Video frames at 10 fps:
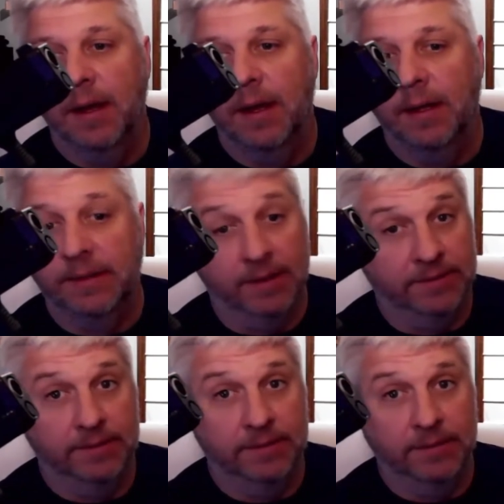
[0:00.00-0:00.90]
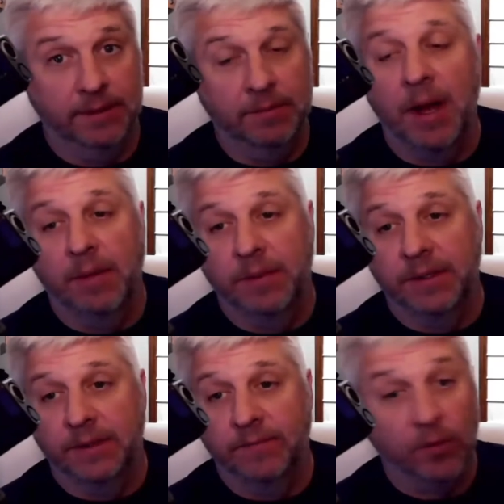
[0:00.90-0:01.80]
it doesn't, in my
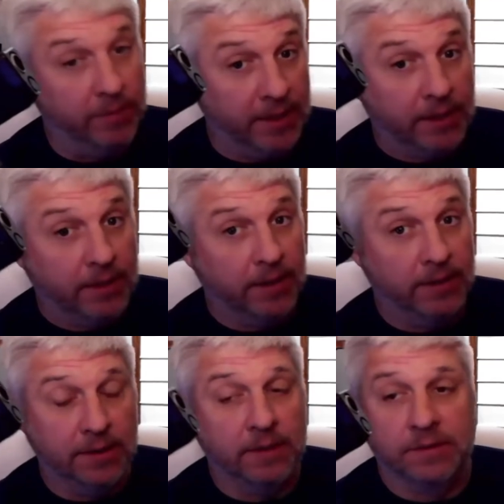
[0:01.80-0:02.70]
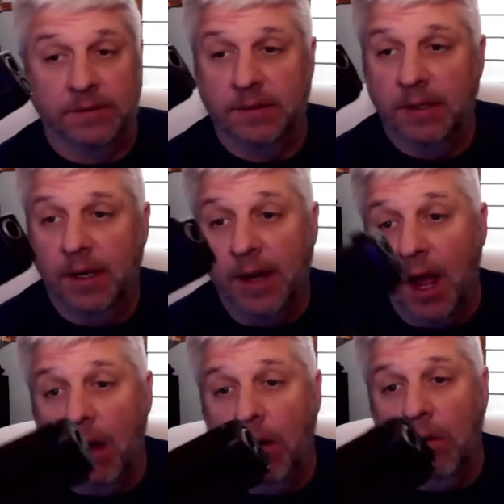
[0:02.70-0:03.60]
opinion. For me, it doesn't.
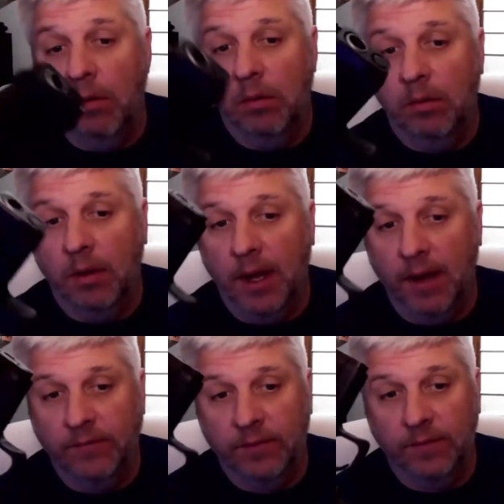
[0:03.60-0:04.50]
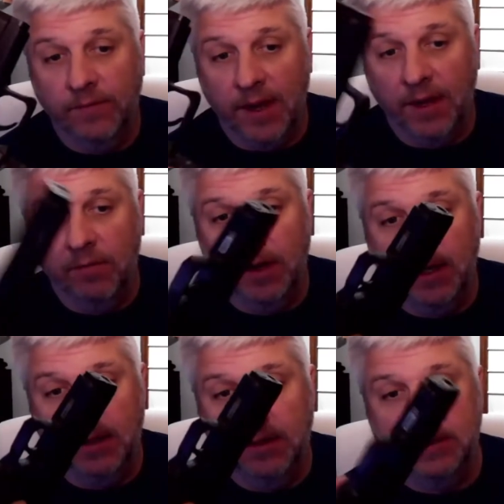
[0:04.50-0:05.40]
Now, after
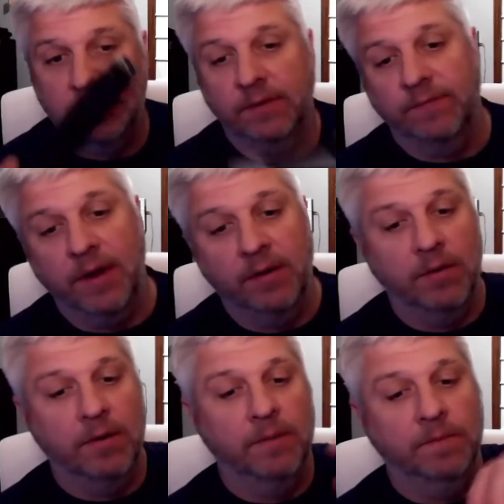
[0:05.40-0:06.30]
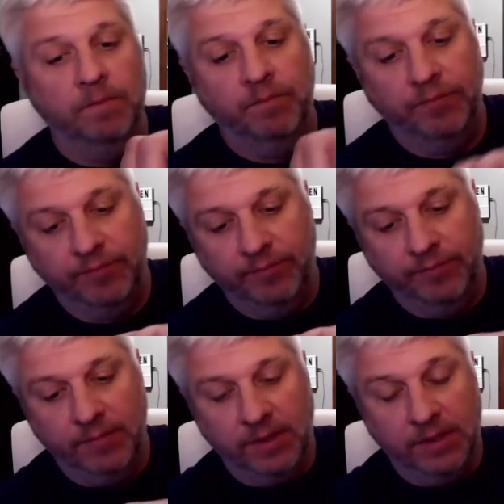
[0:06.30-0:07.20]
evaluating this firearm,
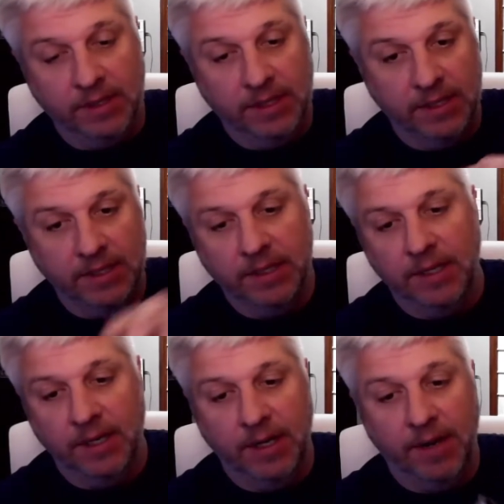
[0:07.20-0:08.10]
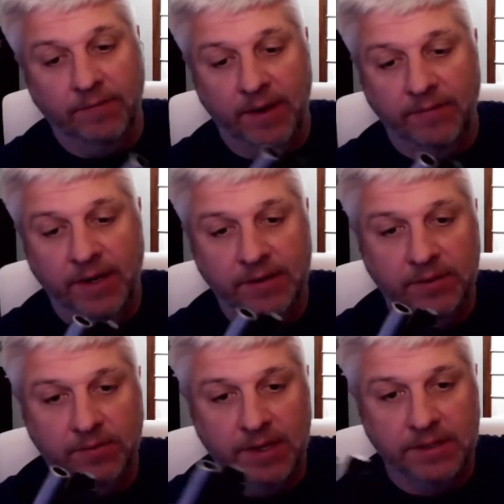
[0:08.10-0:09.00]
I've had it
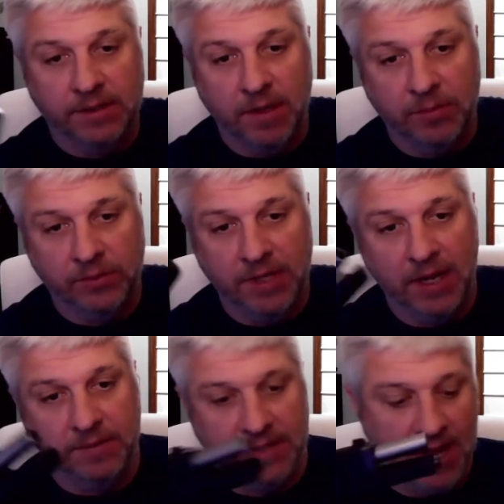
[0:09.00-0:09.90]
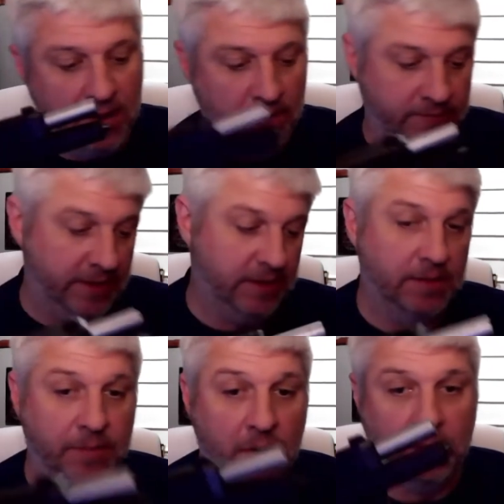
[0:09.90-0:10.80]
to the range a couple times now. I've taken it
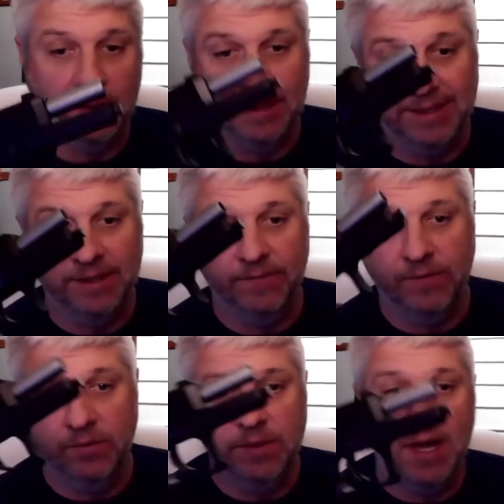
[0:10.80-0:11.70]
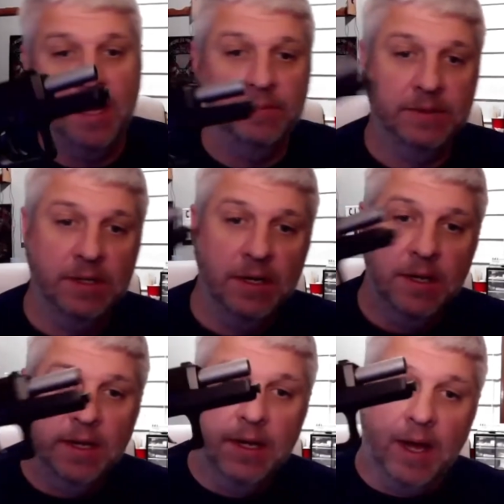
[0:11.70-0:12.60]
apart and cleaned it a few times.
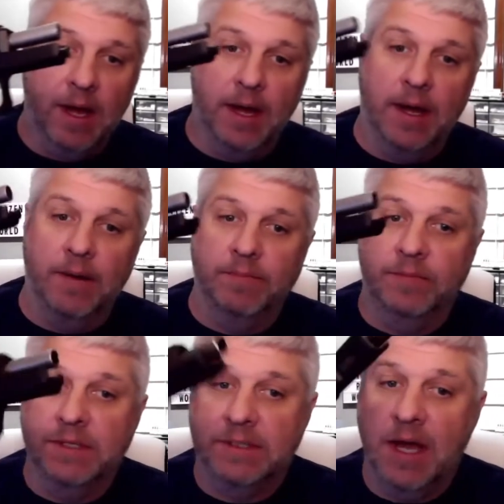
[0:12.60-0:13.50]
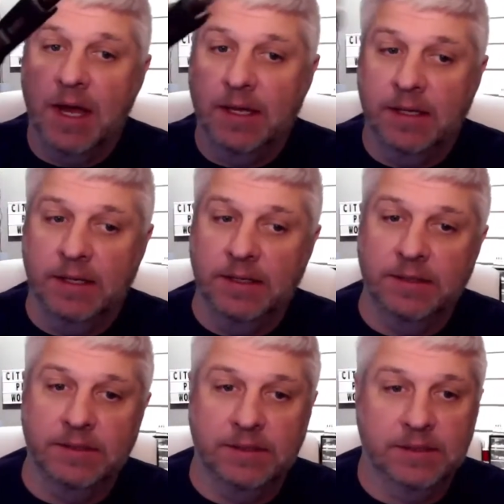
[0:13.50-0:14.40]
This guy
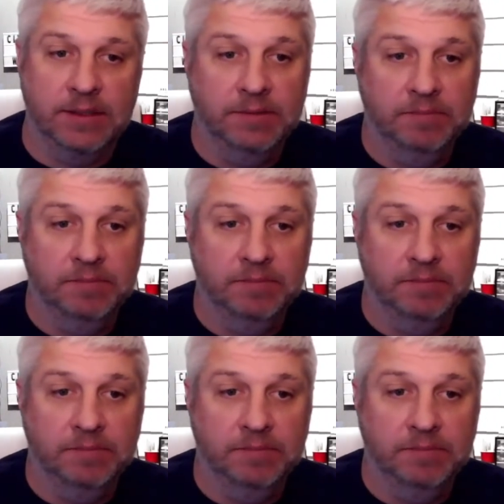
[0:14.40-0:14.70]
is,